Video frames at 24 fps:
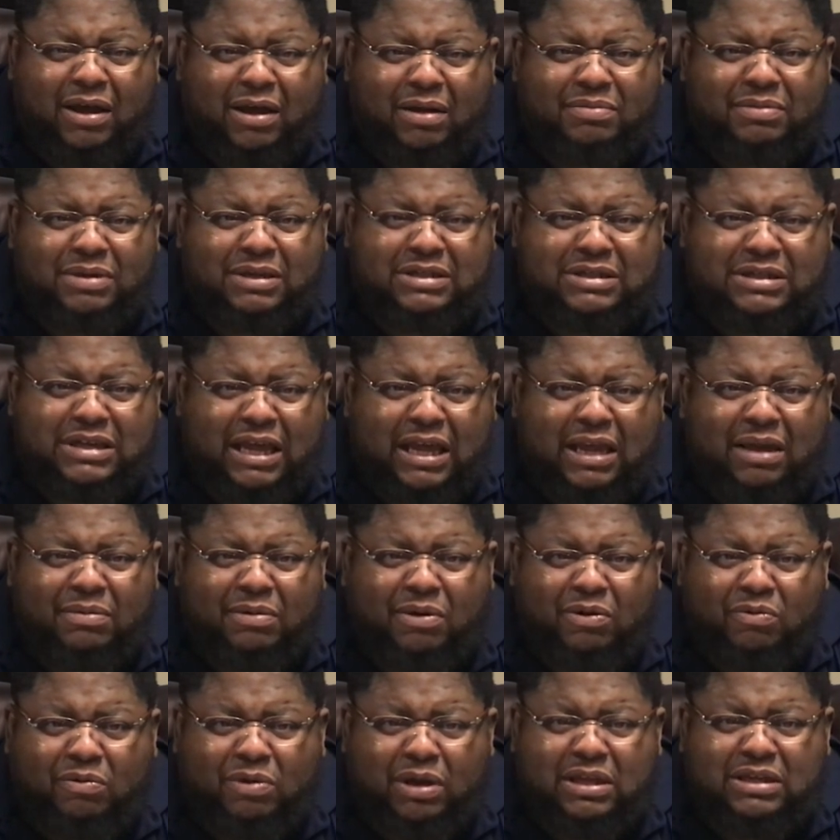up the state,
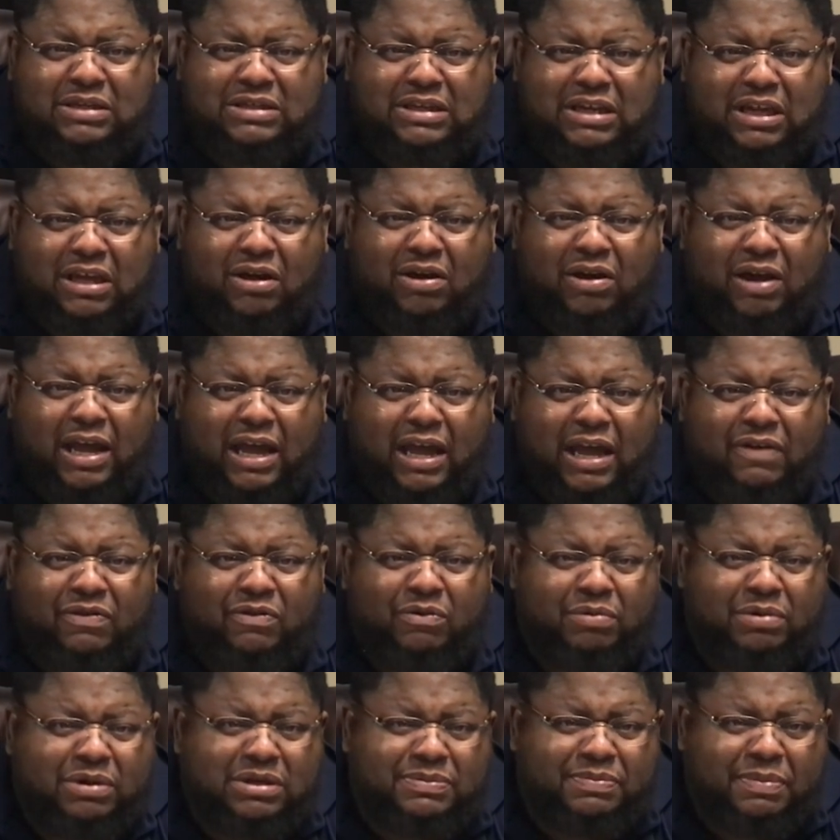but we still have
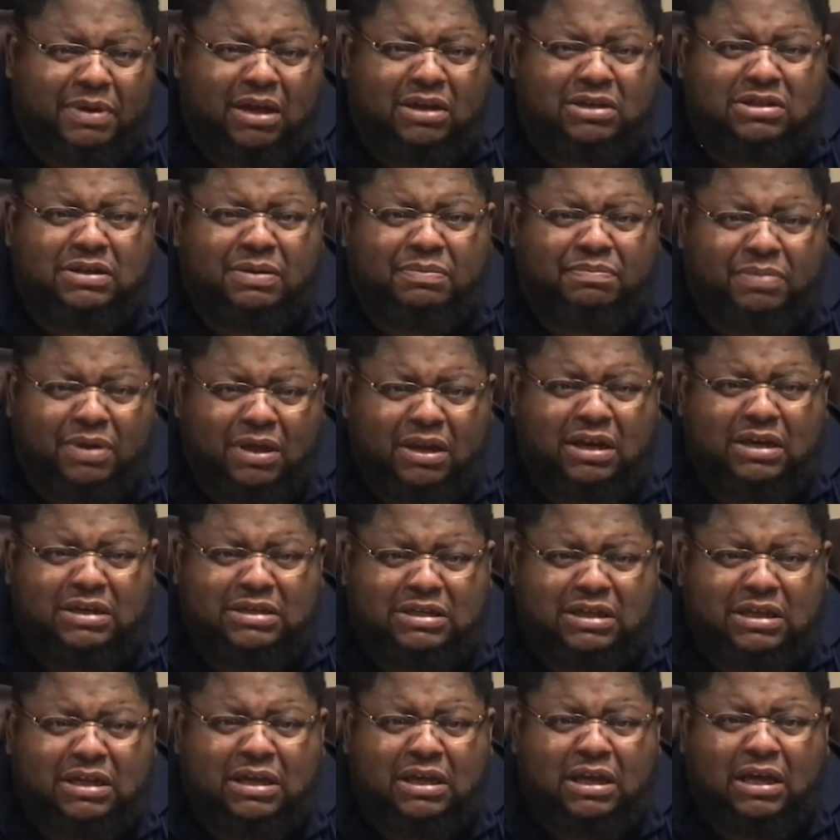the
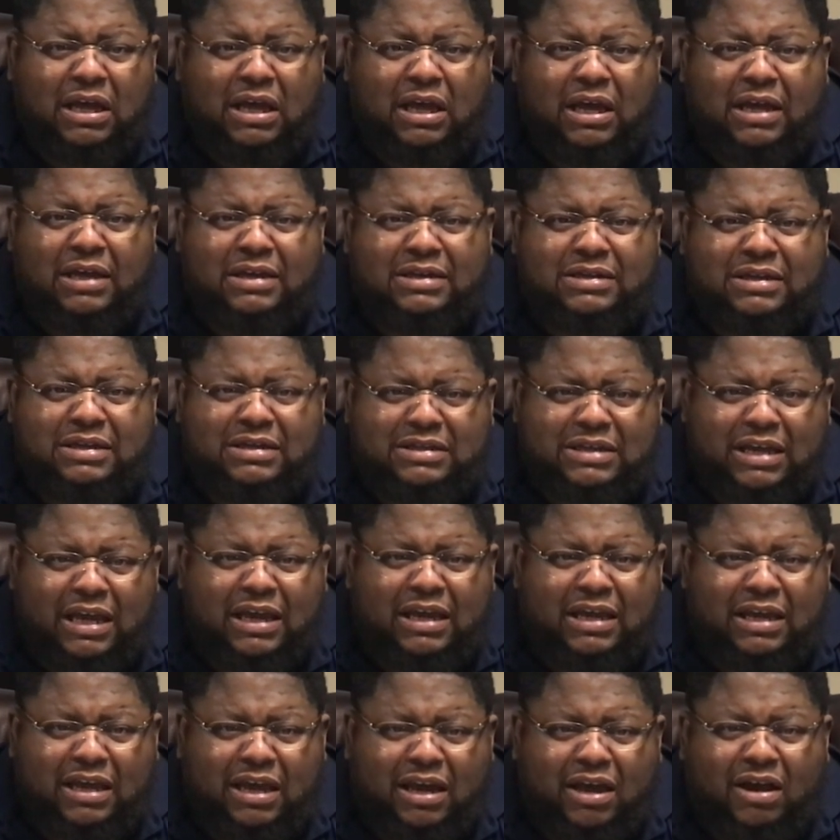responsibility to
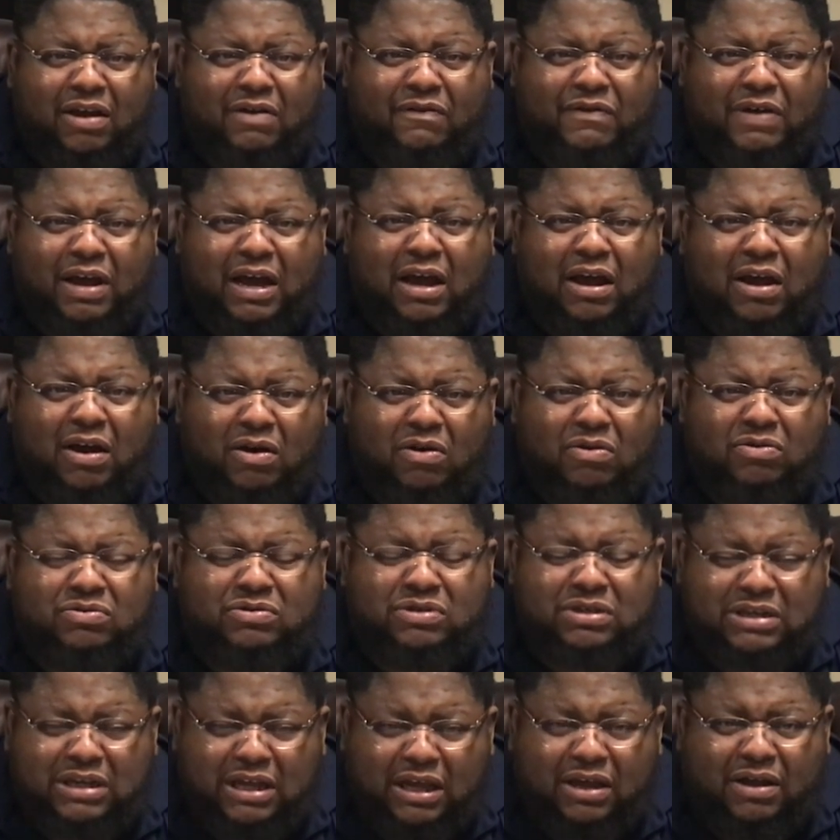take care of our own
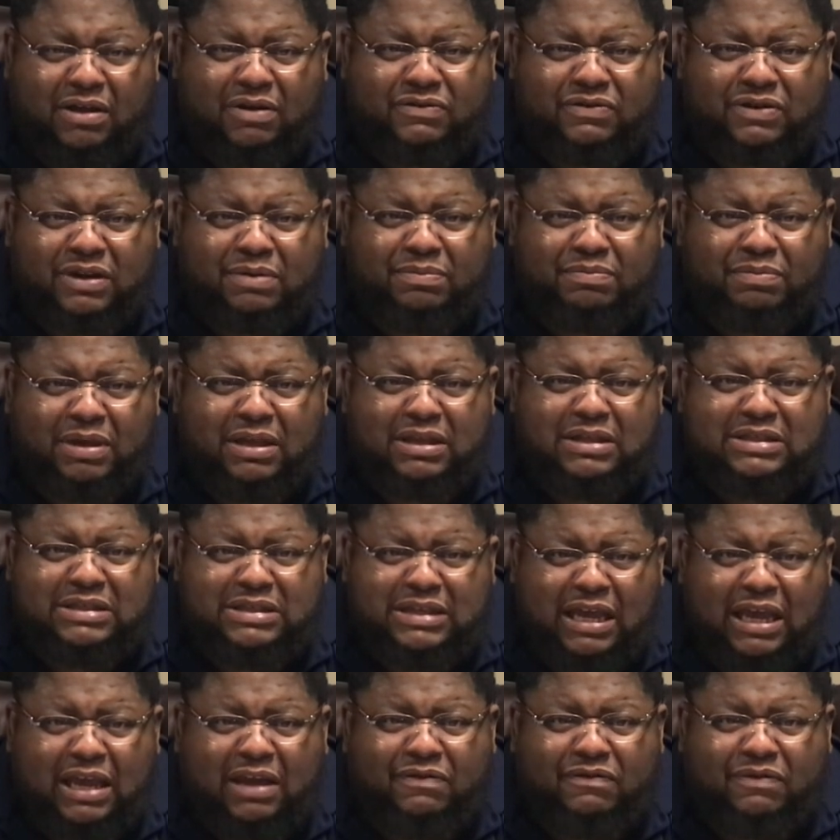selves and be
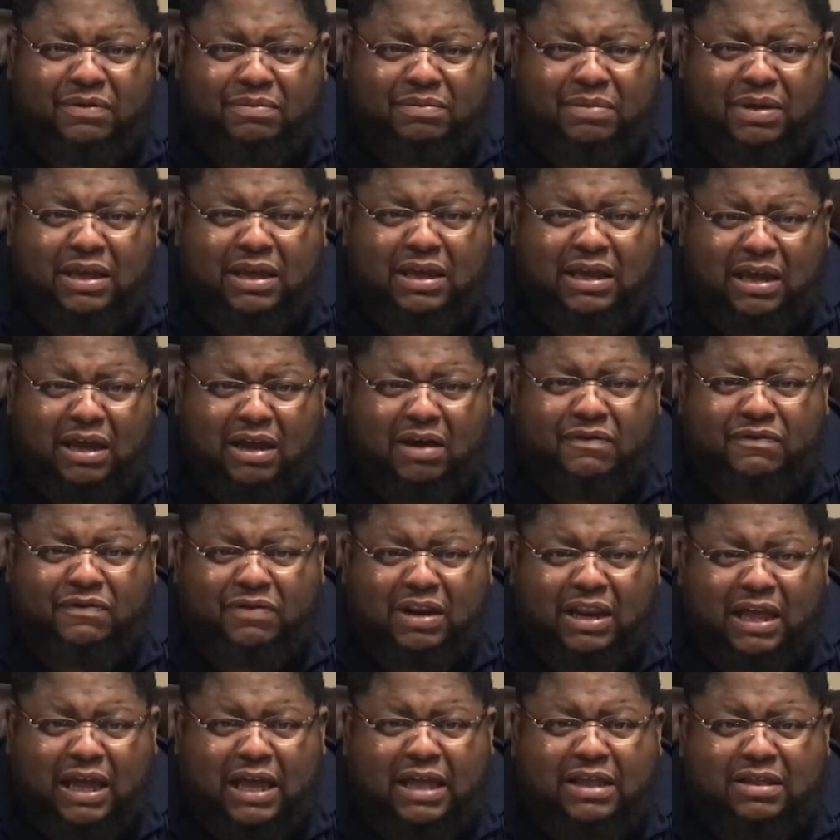safe and be
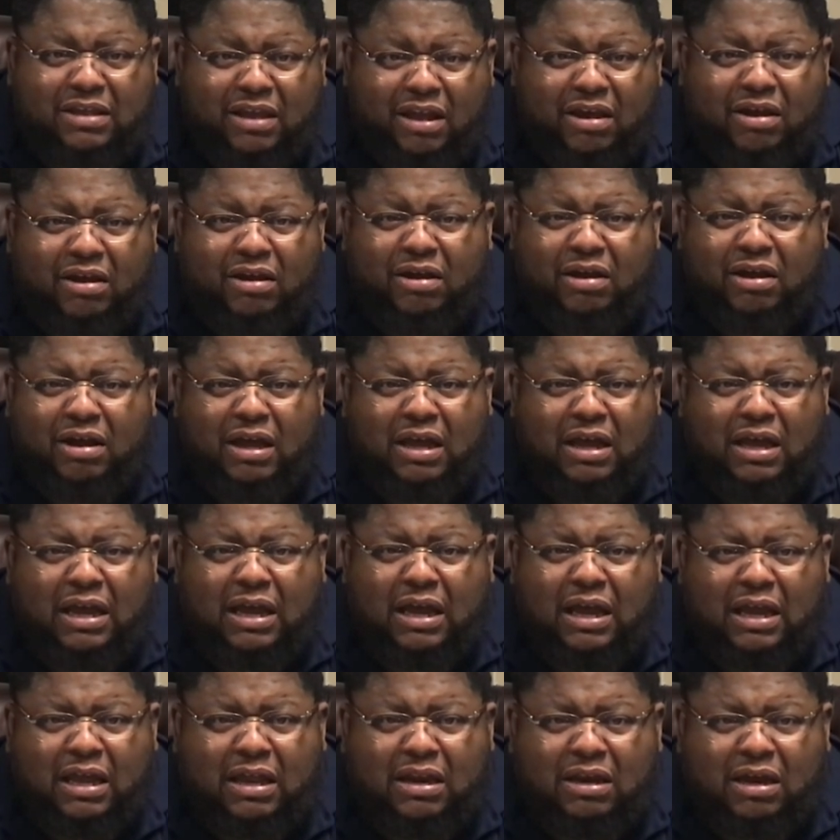careful out there.
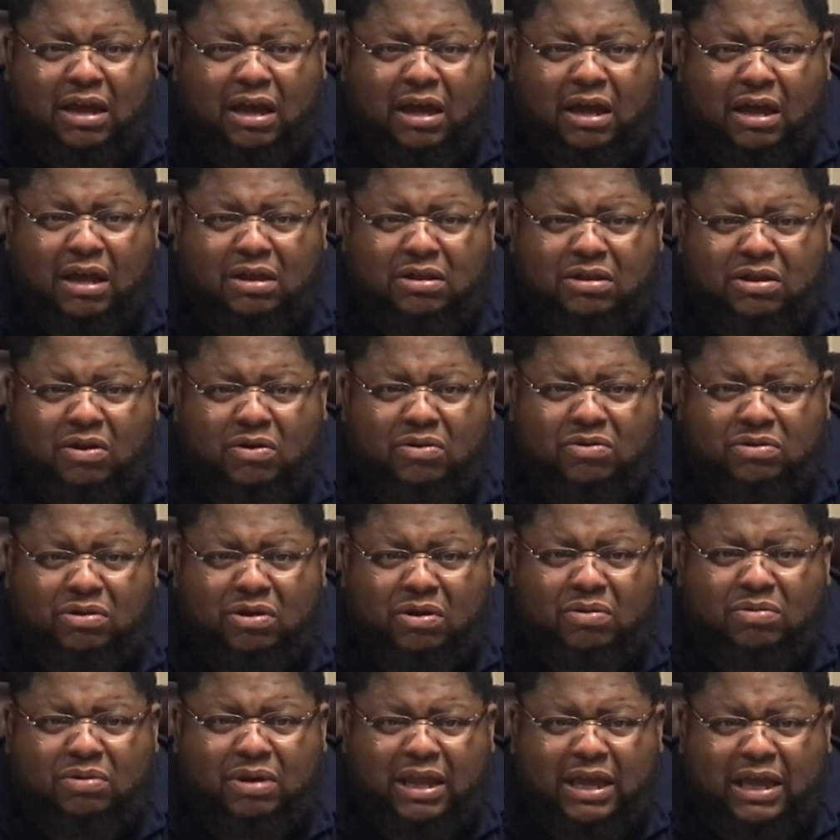And
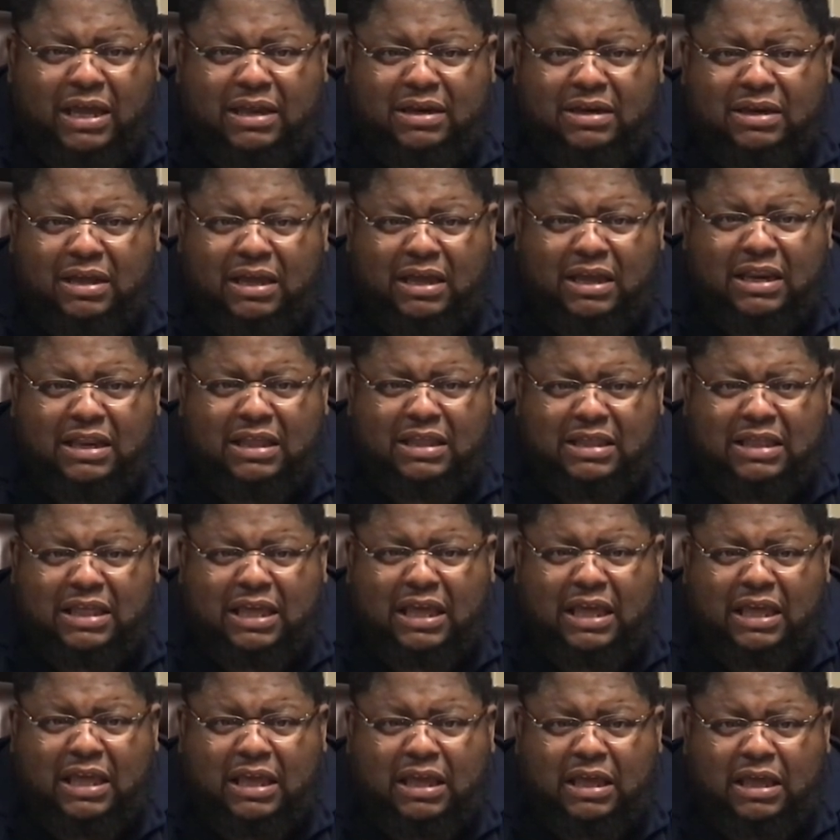don't let
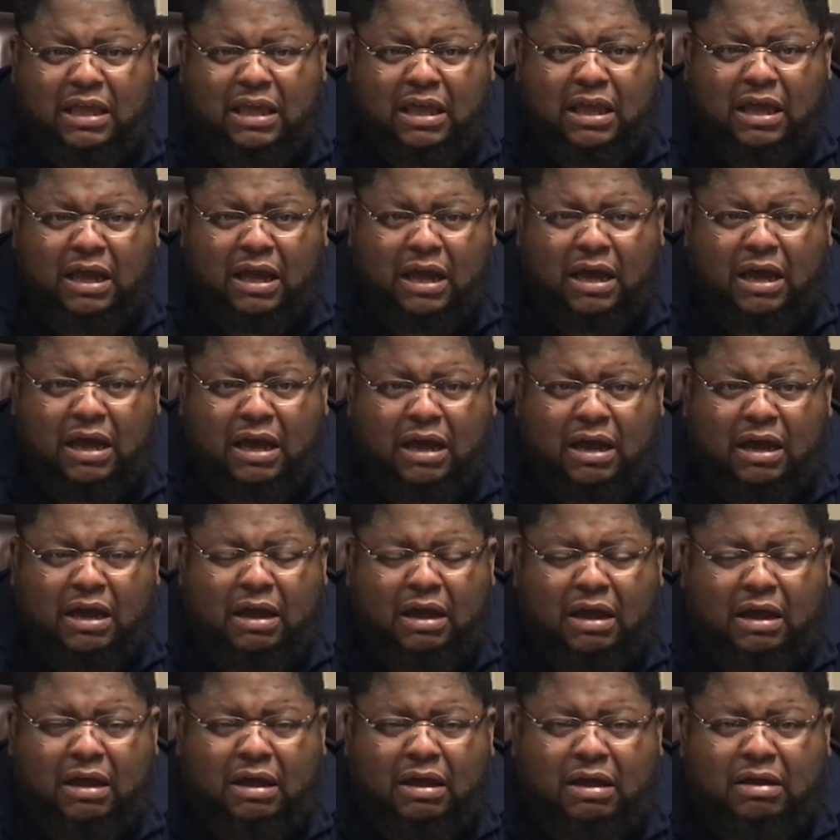anything
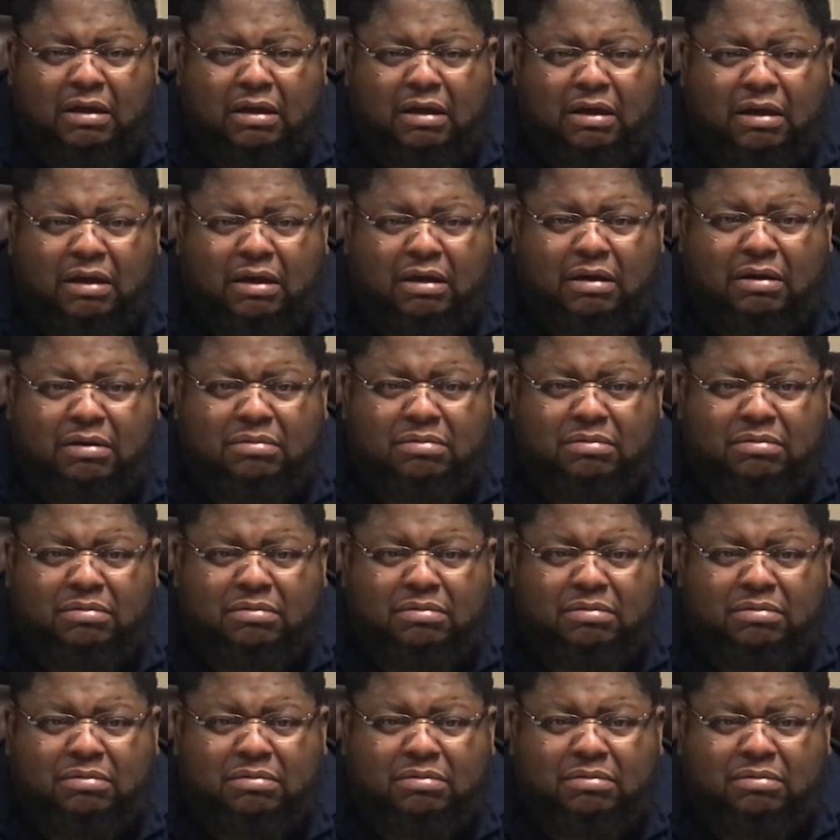that